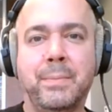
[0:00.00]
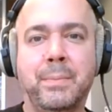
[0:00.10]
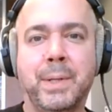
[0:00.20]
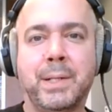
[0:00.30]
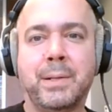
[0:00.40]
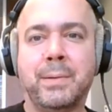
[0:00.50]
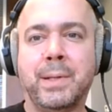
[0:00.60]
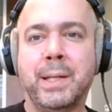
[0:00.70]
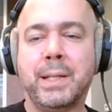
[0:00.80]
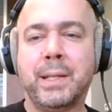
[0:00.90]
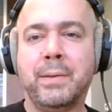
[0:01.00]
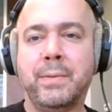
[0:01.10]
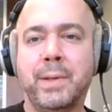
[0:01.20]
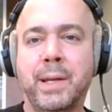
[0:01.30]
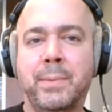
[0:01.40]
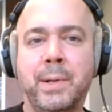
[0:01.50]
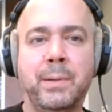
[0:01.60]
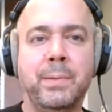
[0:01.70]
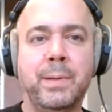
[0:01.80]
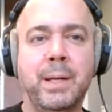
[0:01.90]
Mixer and all that stuff all that well.